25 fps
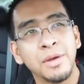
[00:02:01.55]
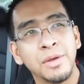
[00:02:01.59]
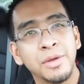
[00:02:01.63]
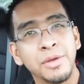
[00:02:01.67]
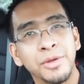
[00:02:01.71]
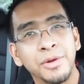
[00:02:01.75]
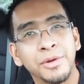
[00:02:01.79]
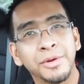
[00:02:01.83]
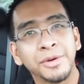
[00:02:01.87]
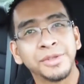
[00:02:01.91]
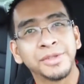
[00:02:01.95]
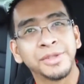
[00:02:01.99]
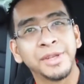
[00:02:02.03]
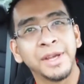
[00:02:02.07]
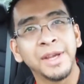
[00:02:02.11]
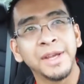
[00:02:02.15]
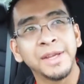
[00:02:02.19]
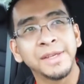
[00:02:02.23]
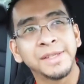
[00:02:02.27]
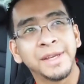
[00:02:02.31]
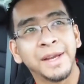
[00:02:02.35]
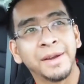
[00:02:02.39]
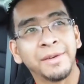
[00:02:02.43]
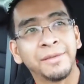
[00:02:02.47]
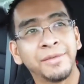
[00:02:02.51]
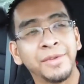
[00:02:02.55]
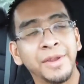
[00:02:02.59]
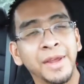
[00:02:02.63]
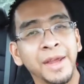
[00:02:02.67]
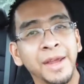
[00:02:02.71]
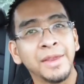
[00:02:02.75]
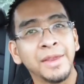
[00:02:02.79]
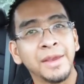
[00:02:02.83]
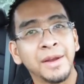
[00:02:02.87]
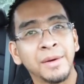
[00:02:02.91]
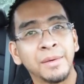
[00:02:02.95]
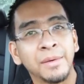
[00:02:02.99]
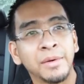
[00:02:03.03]
Thursday is half
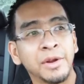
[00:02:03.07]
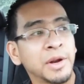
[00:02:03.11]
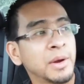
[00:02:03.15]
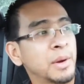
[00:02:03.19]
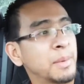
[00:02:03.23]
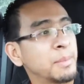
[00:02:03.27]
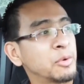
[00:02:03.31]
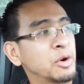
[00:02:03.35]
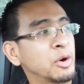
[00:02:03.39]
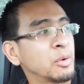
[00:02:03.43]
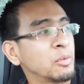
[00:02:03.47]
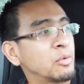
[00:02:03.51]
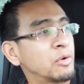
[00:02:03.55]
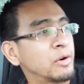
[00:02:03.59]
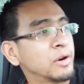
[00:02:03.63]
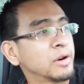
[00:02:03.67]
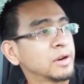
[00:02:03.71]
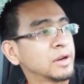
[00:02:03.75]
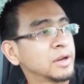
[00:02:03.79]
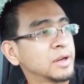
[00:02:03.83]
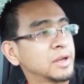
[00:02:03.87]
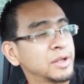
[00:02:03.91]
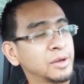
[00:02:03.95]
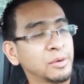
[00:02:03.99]
that I'm gonna I'm gonna work.